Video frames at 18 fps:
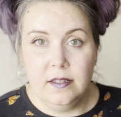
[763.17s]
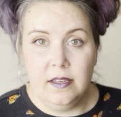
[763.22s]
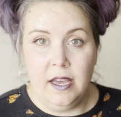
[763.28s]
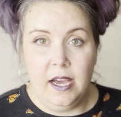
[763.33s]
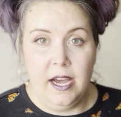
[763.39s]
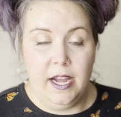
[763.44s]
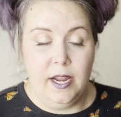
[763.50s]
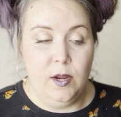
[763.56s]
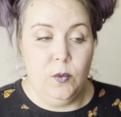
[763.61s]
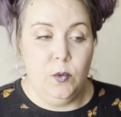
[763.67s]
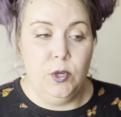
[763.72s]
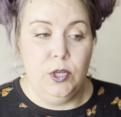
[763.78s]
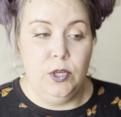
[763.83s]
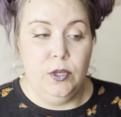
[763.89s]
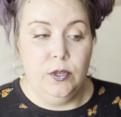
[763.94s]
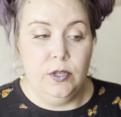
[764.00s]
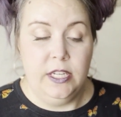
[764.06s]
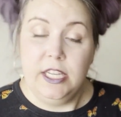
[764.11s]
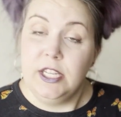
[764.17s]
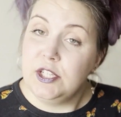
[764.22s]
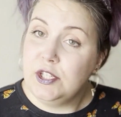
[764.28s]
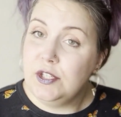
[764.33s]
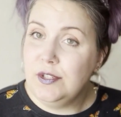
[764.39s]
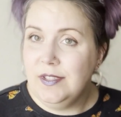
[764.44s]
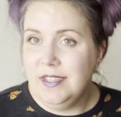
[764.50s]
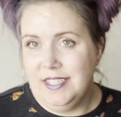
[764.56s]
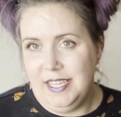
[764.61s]
I will get
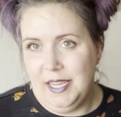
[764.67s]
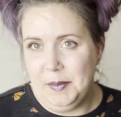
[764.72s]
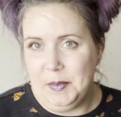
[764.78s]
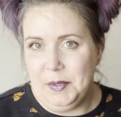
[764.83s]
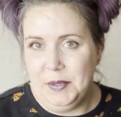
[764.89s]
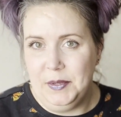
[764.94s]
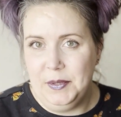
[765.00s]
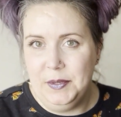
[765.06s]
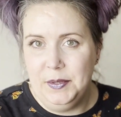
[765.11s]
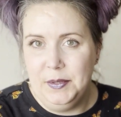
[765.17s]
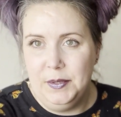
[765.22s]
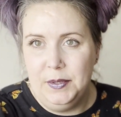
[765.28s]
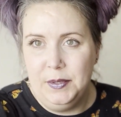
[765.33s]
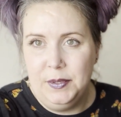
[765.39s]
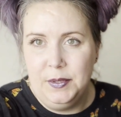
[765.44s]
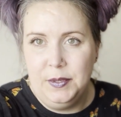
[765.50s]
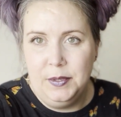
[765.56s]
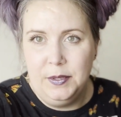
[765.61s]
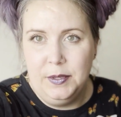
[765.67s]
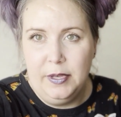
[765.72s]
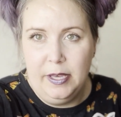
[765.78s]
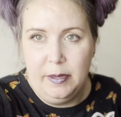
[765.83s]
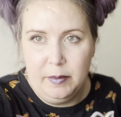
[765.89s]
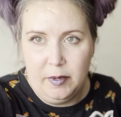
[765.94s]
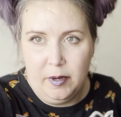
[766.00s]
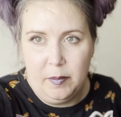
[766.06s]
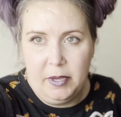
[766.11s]
to the table.
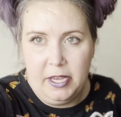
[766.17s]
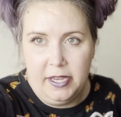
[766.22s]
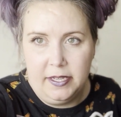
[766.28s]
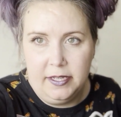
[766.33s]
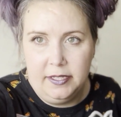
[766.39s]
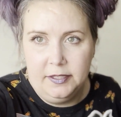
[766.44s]
Be right back.